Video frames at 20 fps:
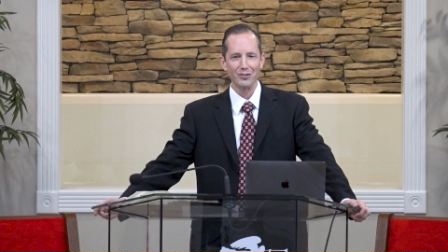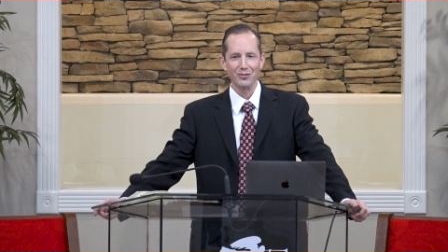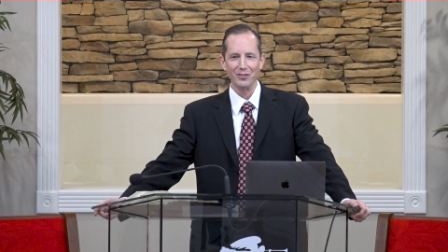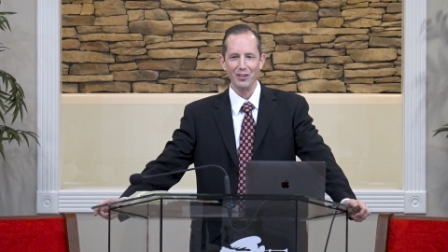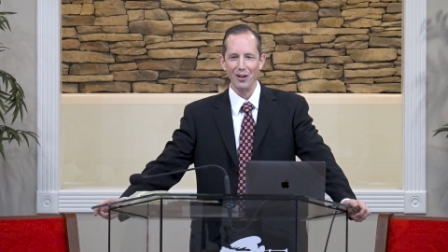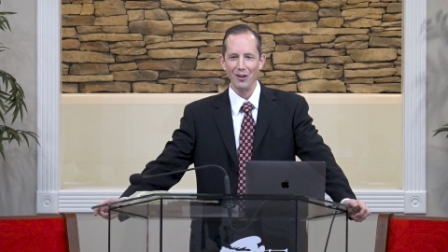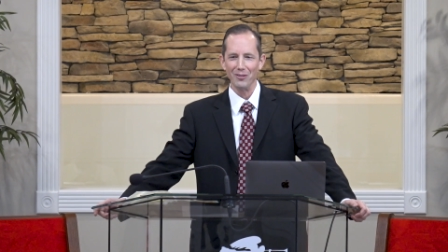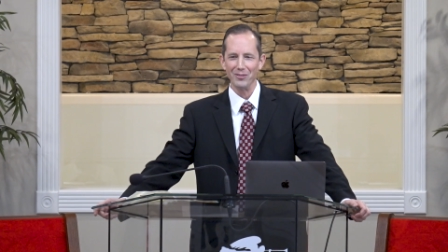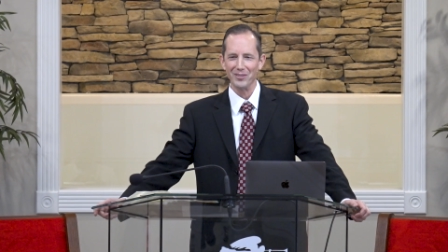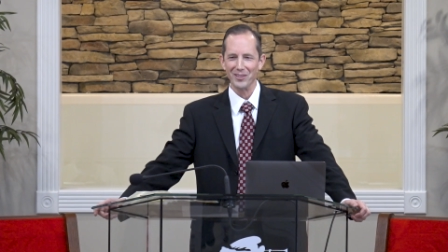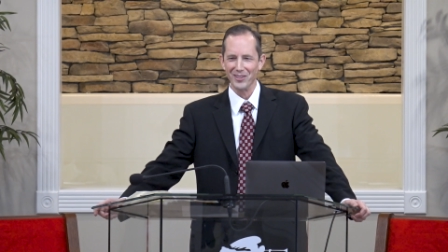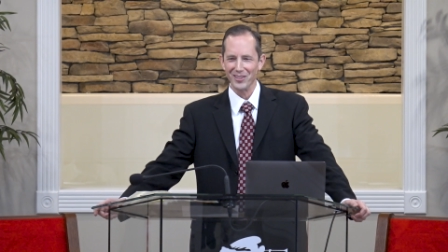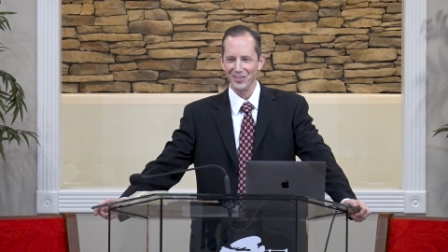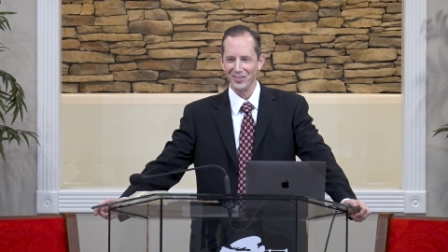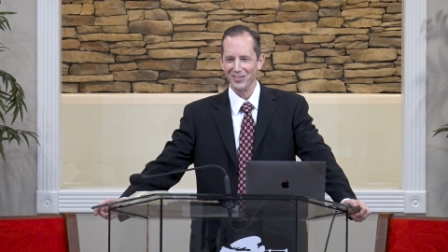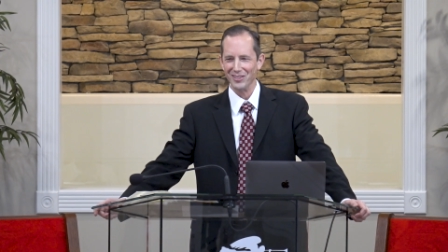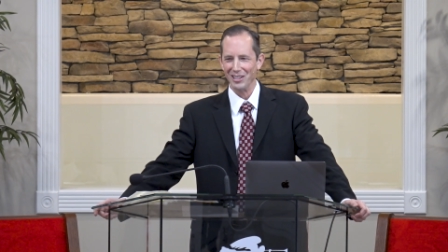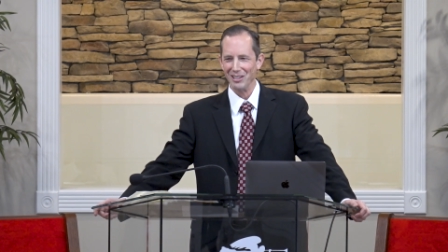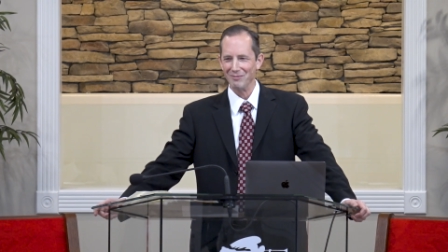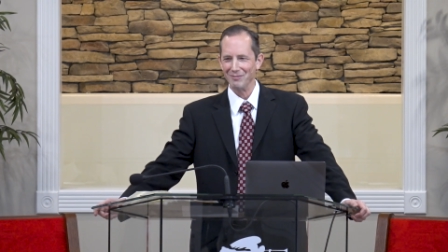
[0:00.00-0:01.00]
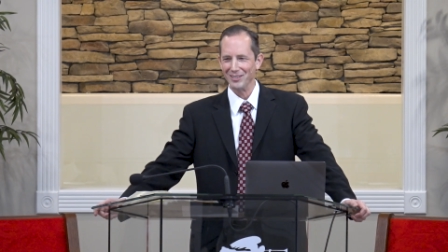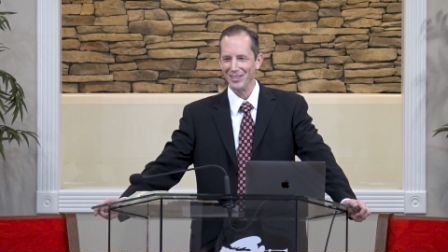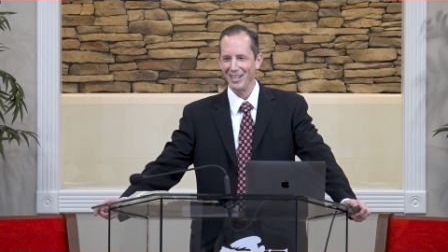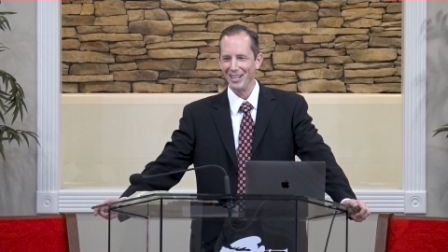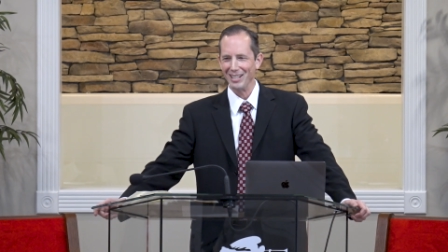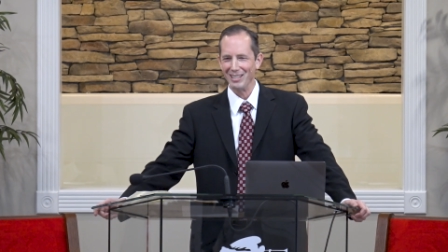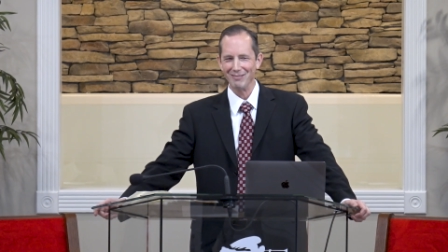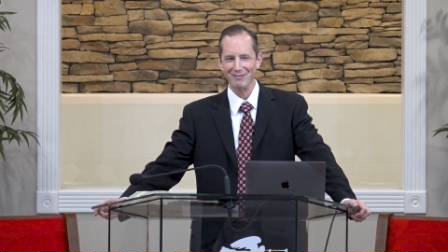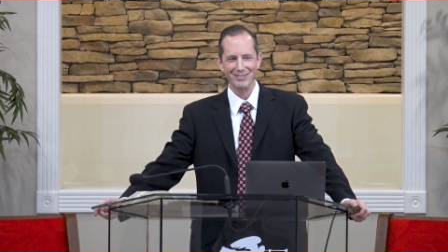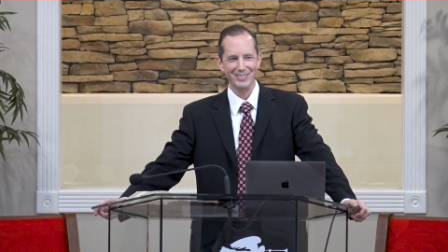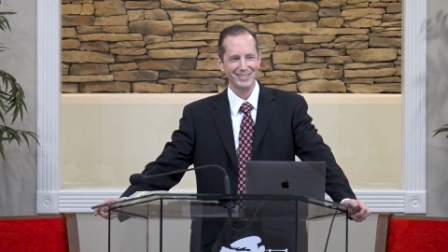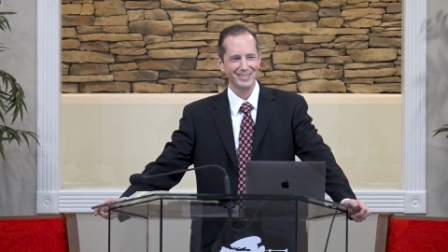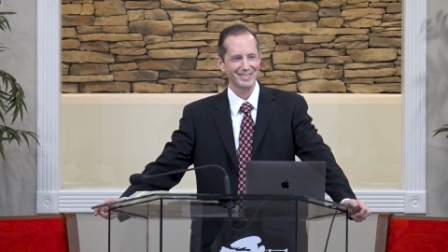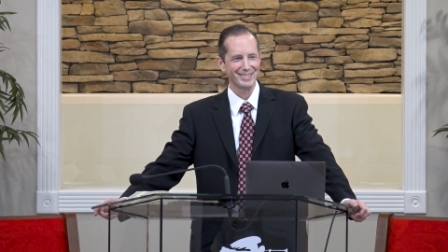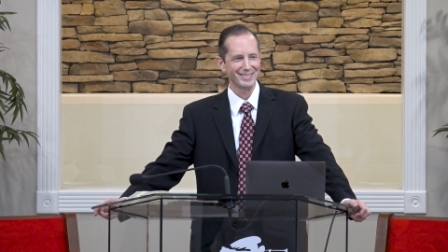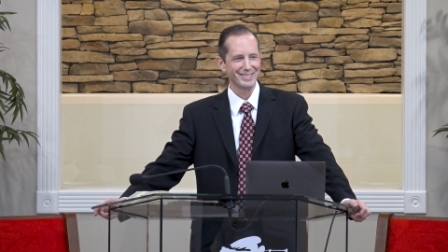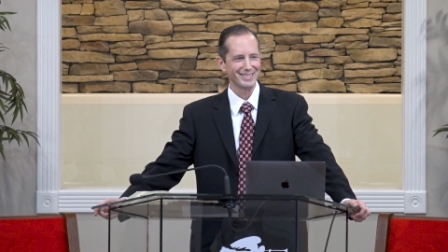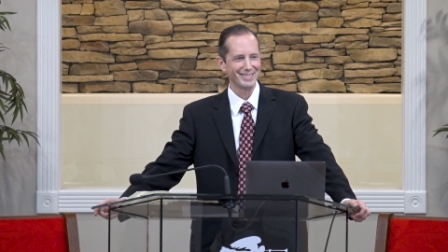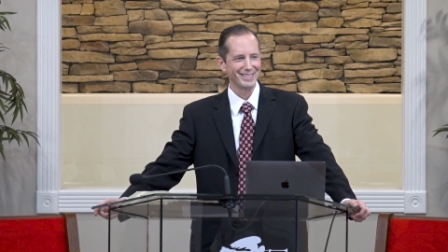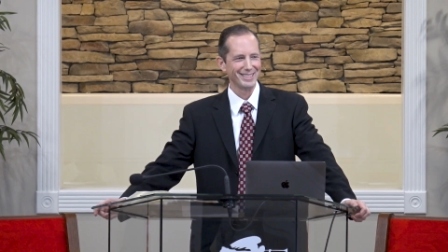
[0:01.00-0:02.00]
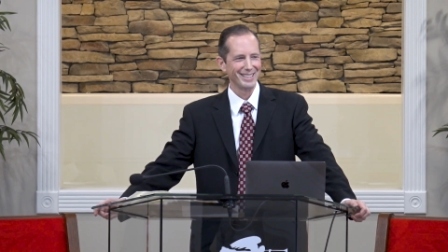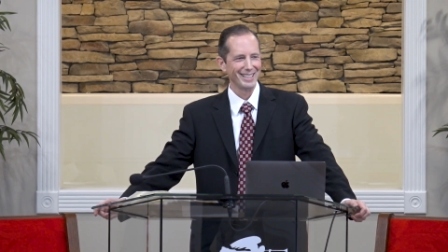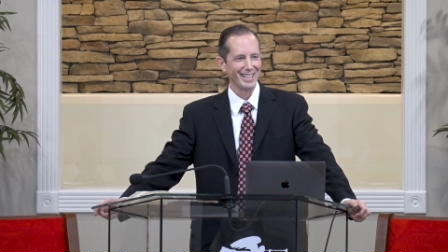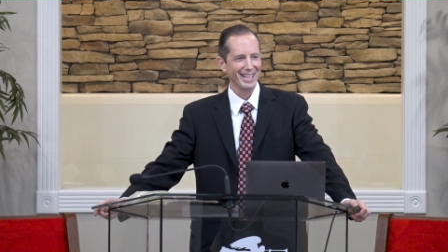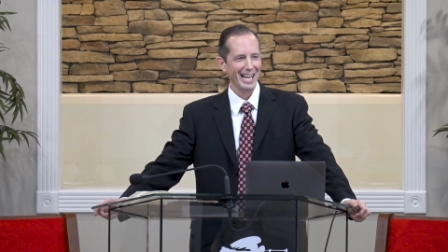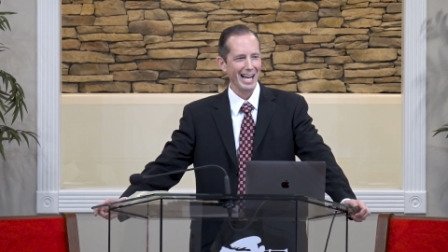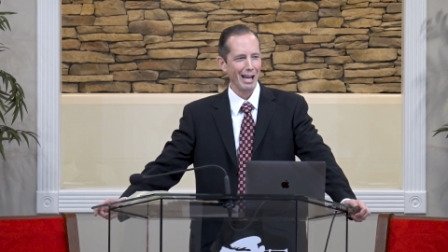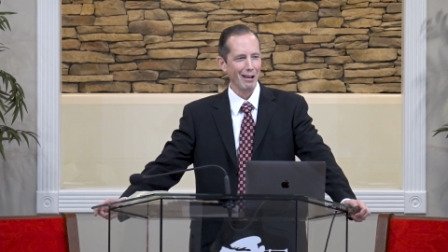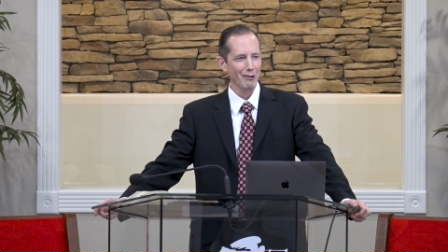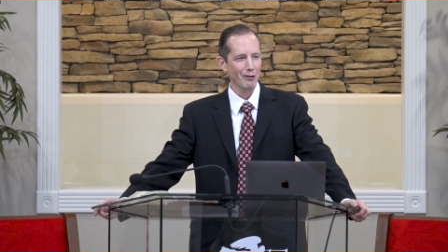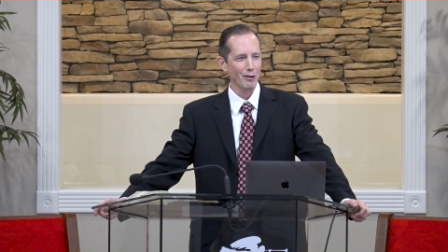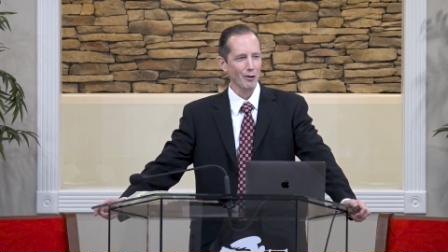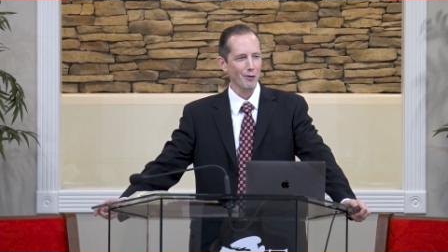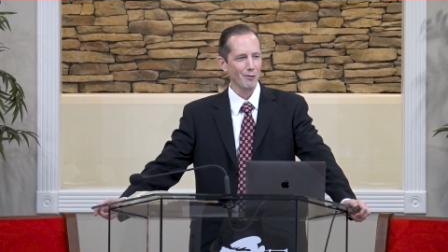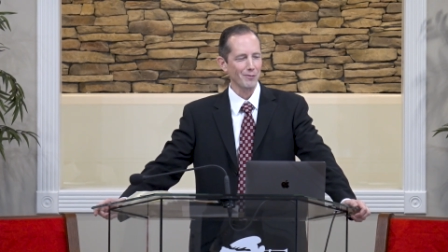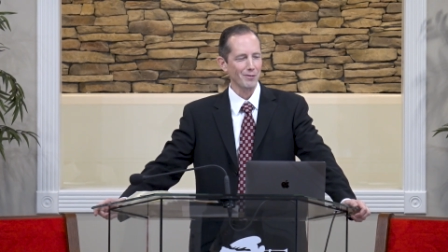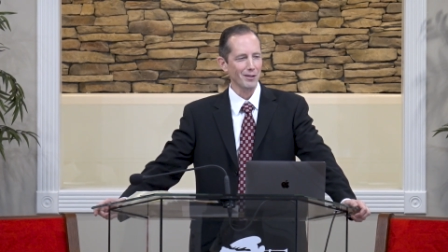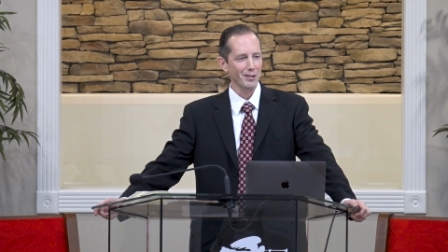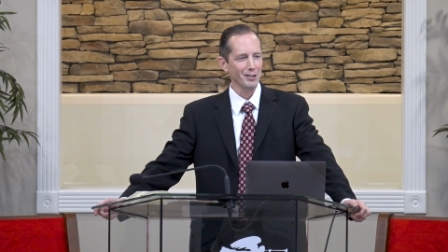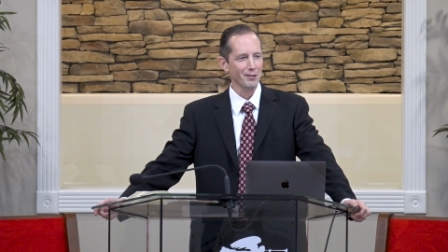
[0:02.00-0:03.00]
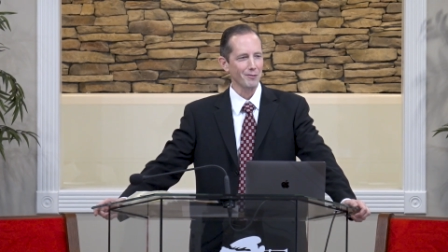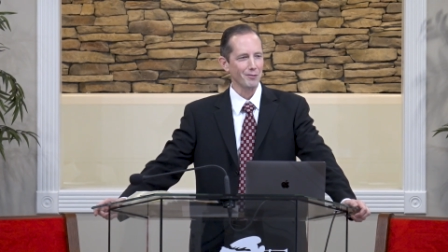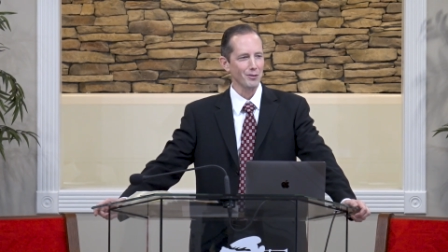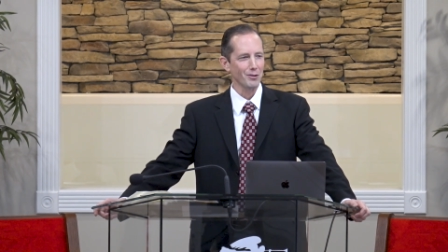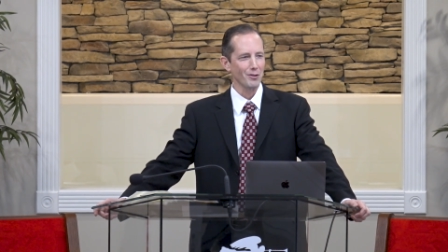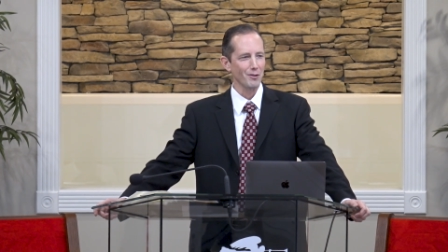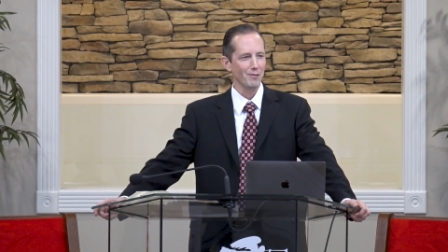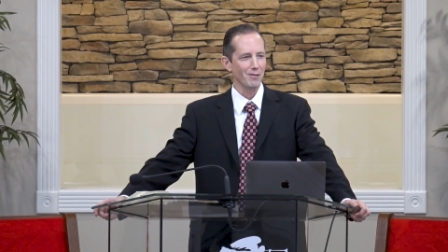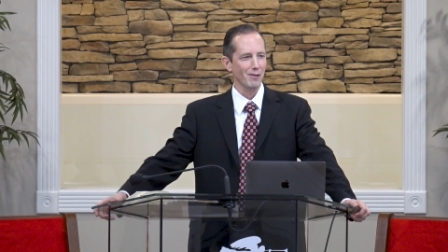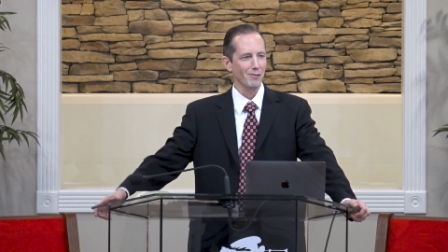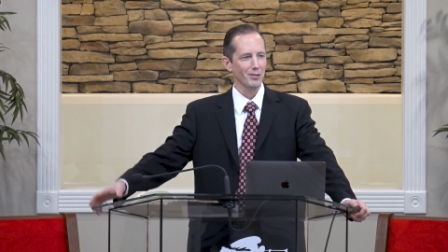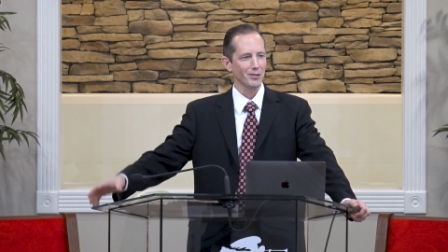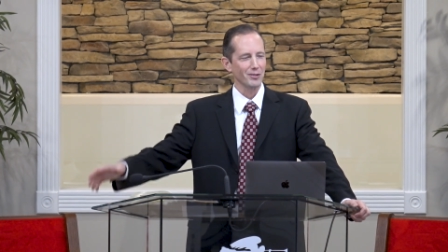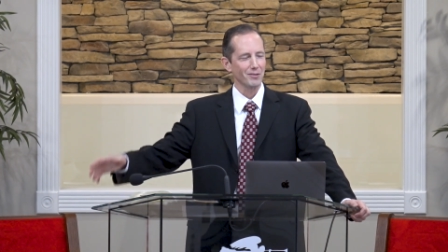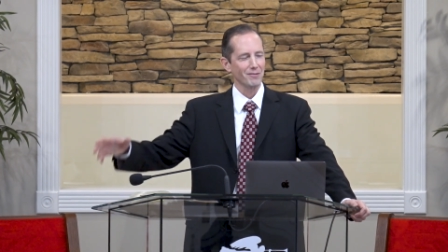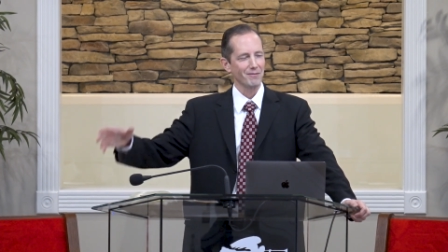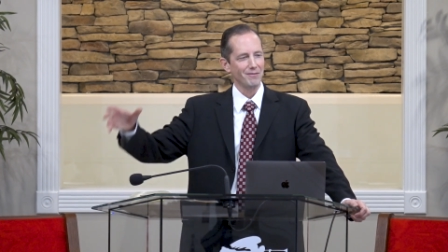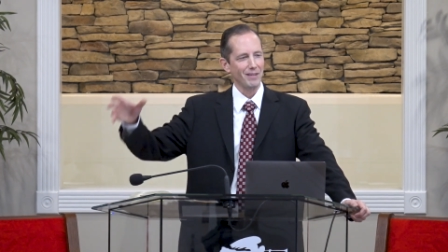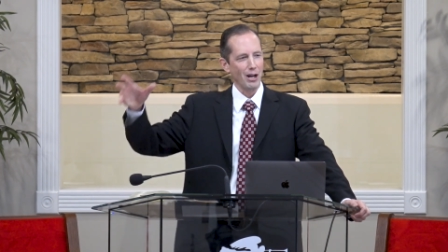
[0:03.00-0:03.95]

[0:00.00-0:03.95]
yourself at the same time. I don't know if any of you have ever